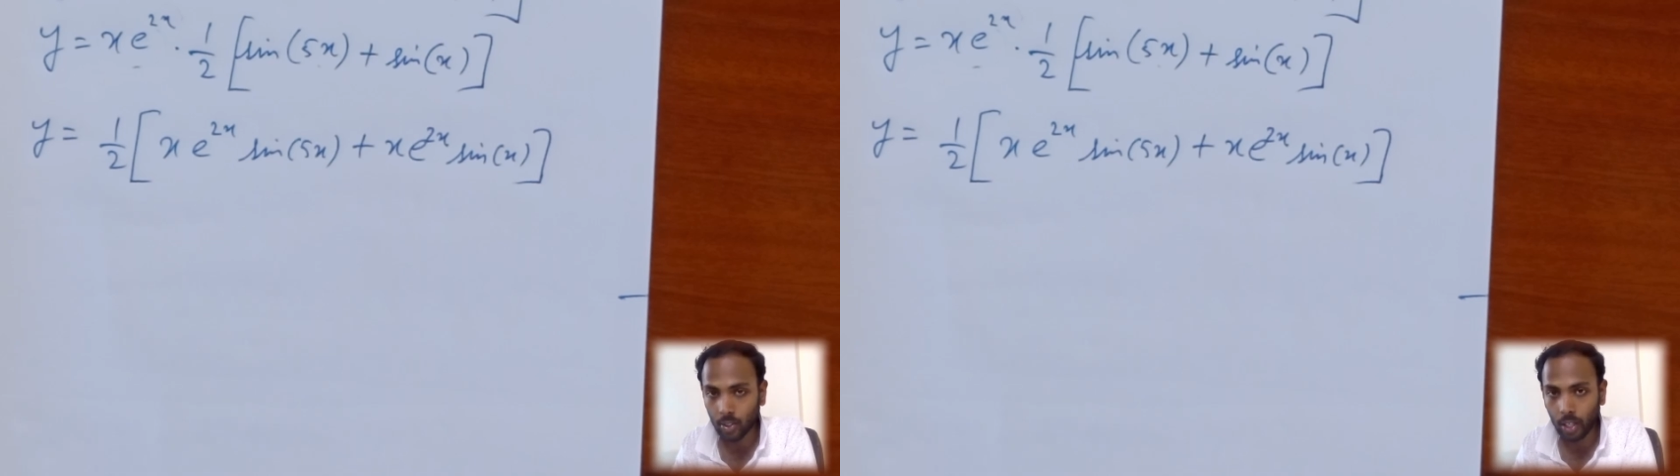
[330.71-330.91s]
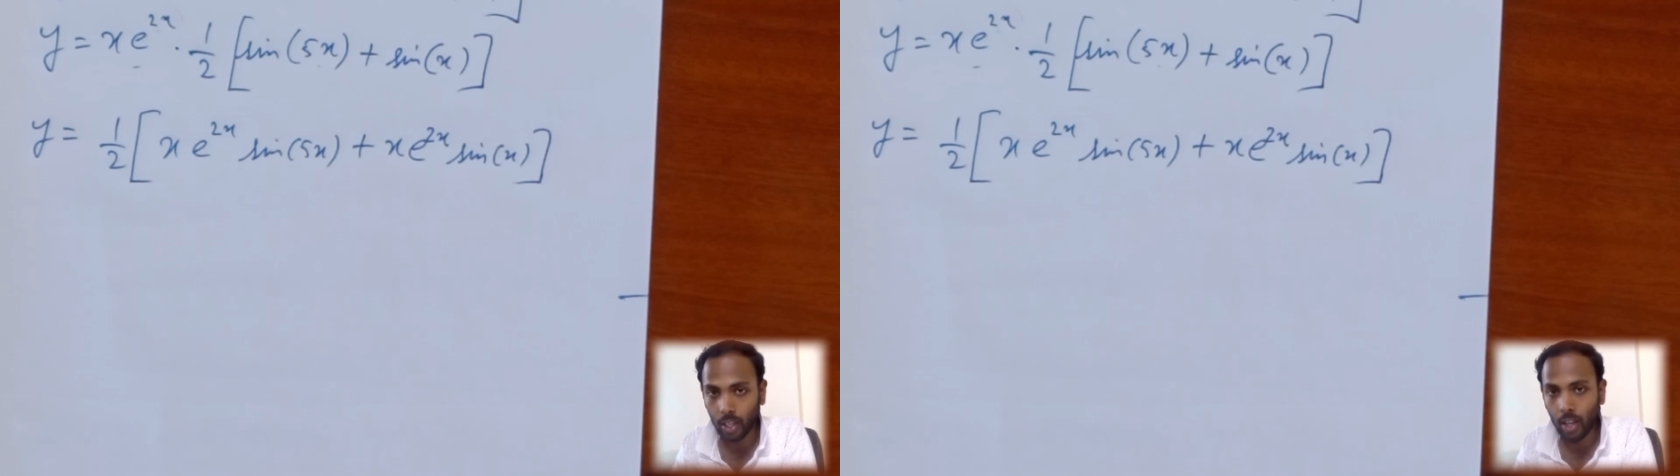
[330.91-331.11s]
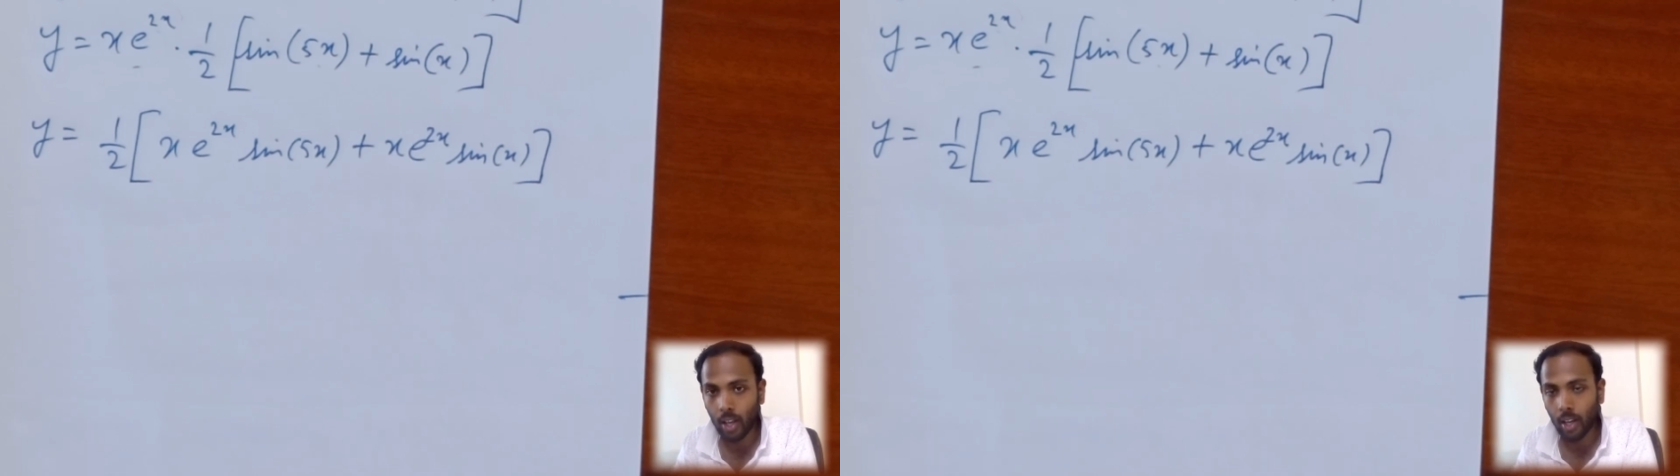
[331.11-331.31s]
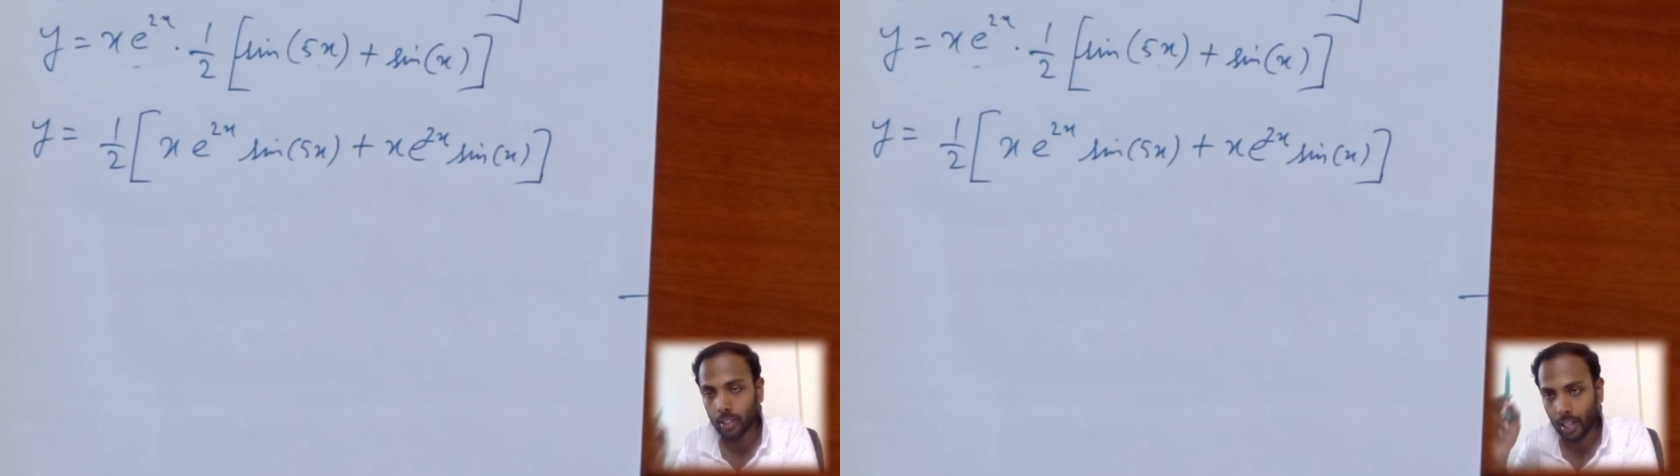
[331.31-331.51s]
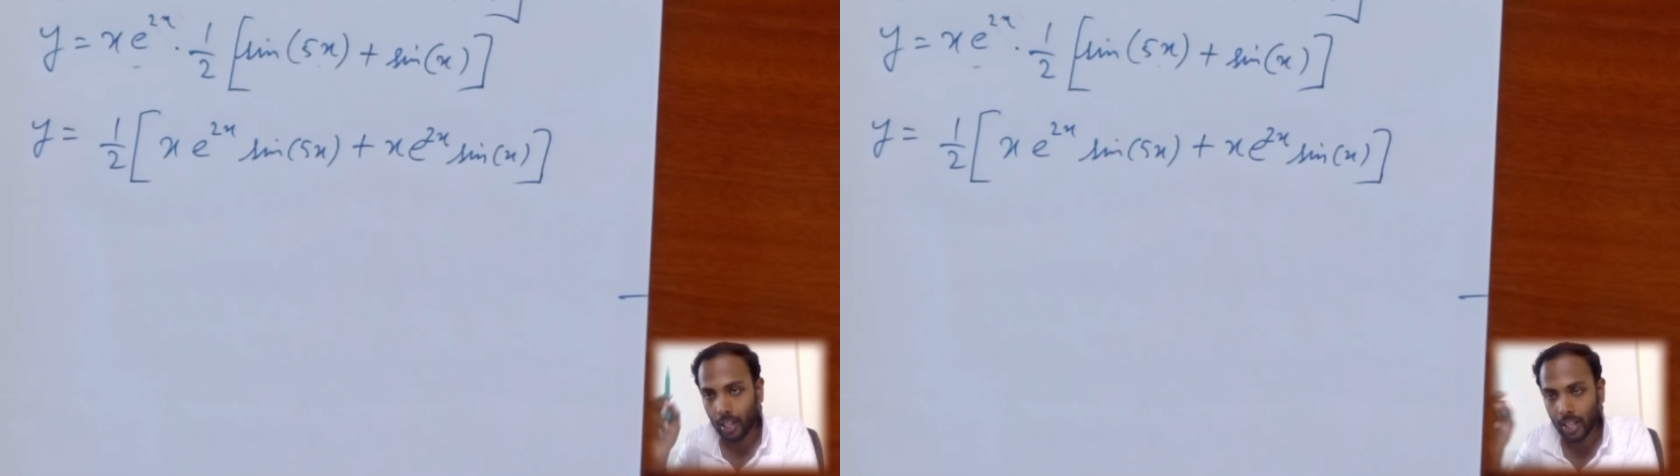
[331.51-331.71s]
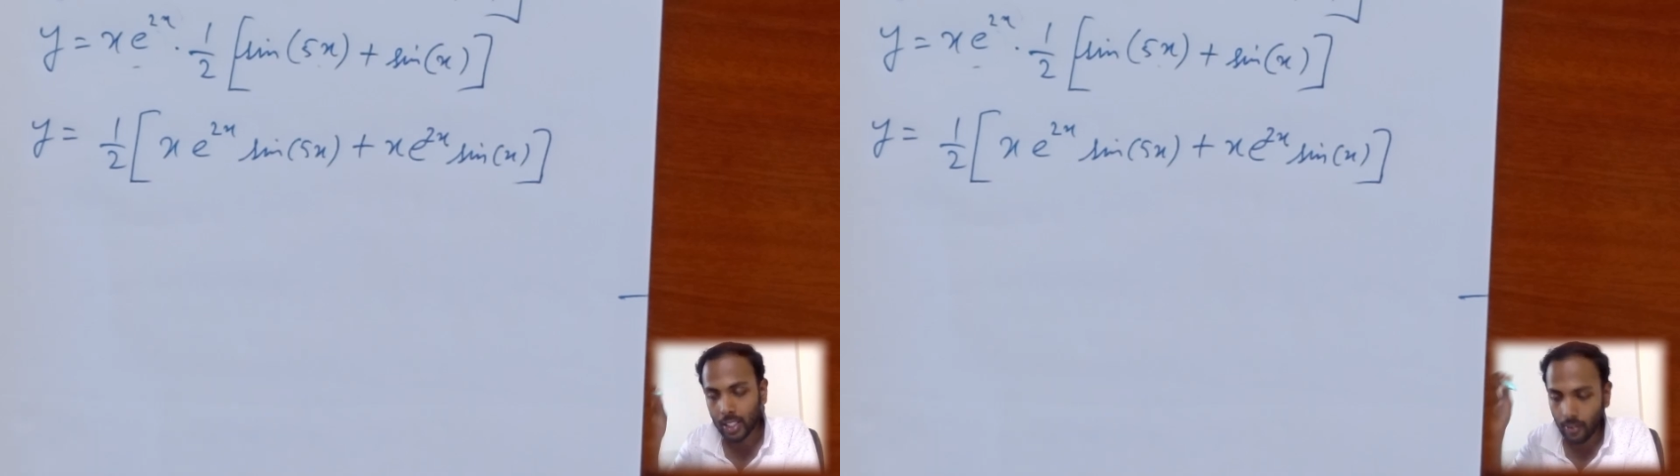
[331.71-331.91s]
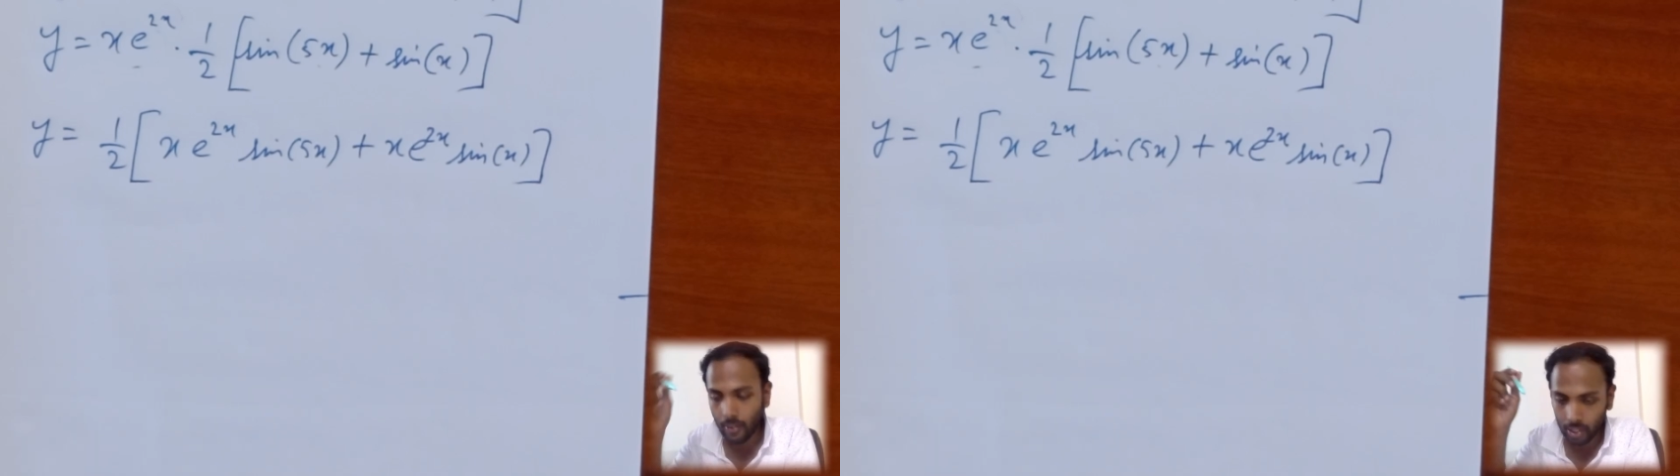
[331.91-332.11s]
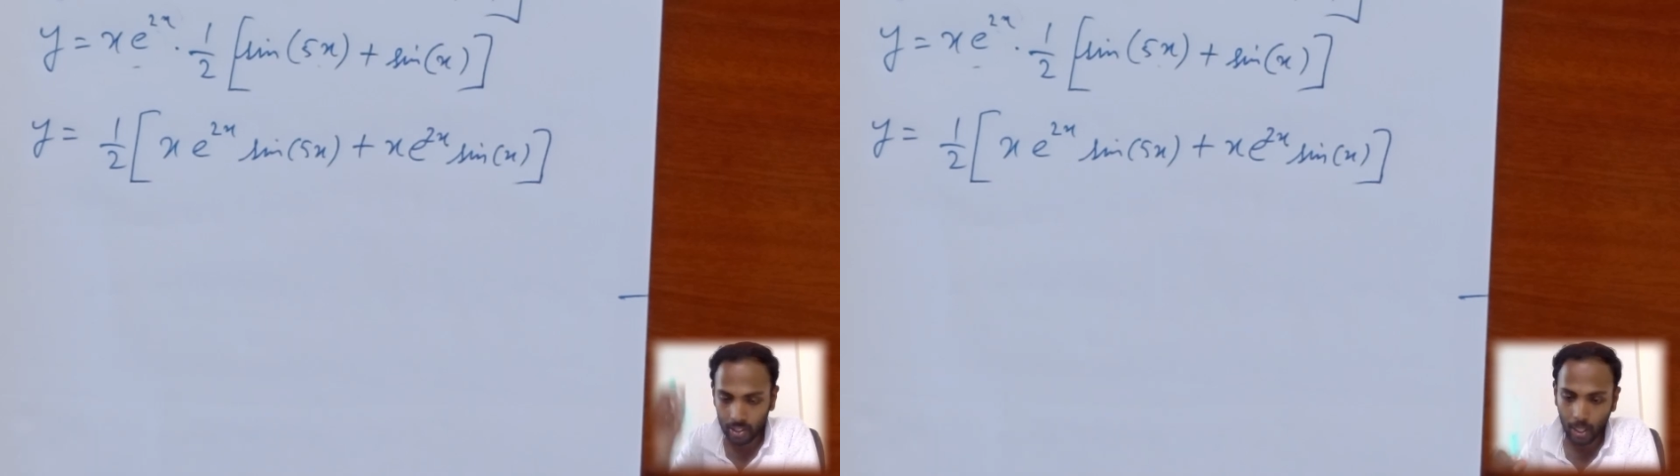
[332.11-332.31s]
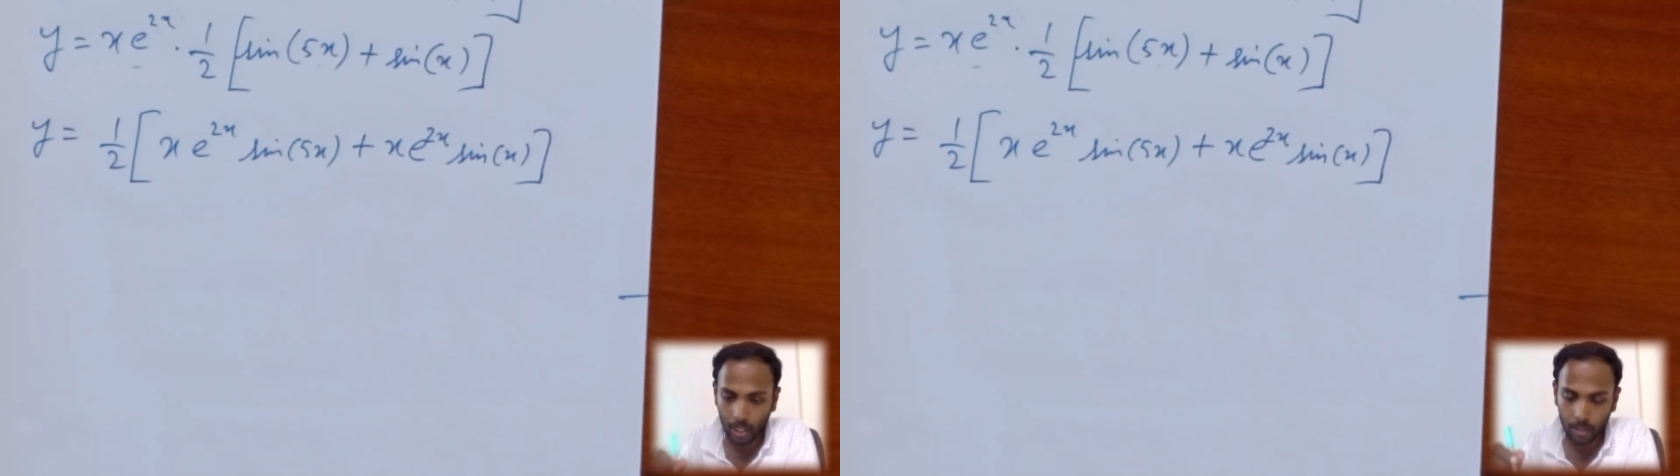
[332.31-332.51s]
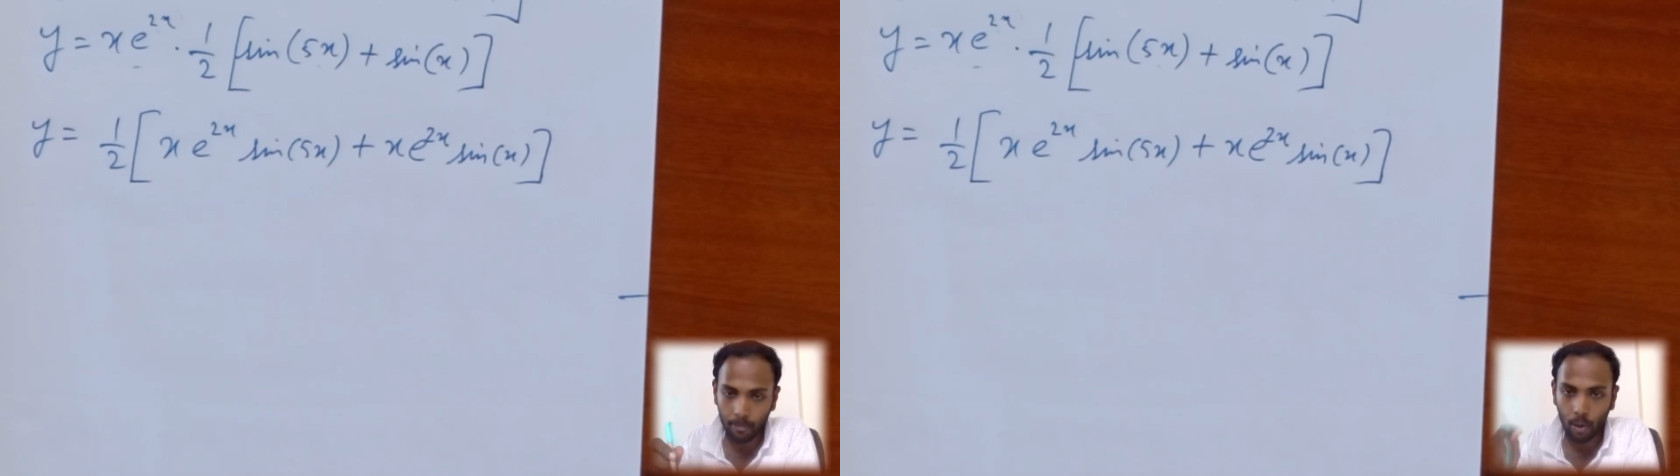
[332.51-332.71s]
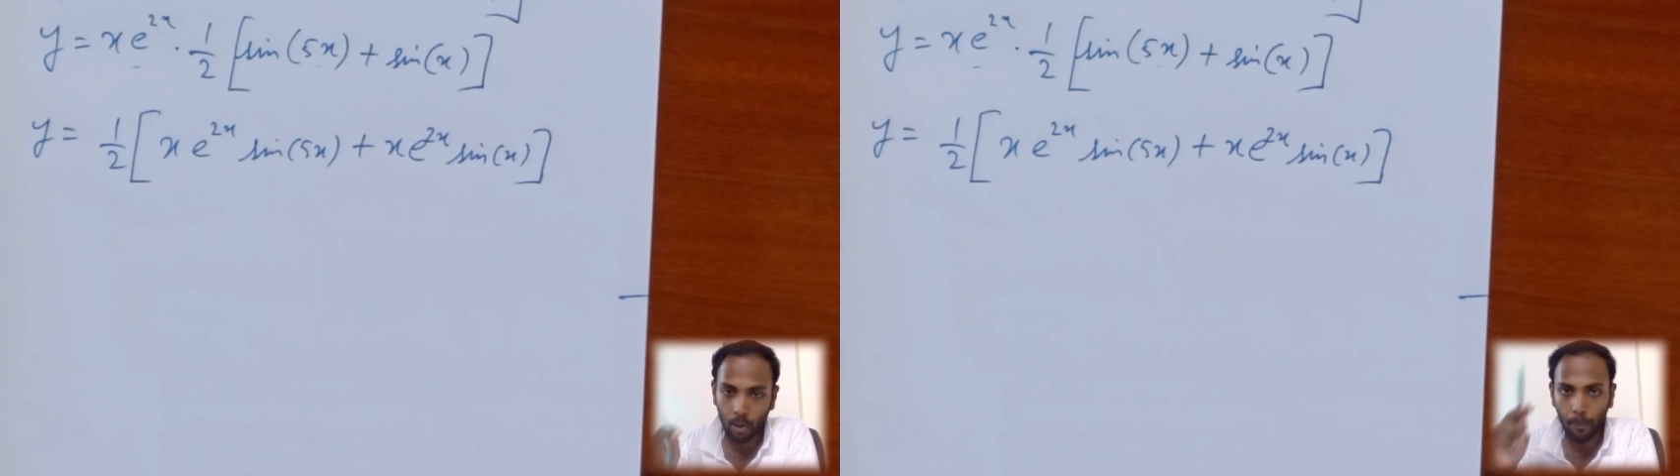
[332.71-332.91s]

Okay, the link is given in the description below.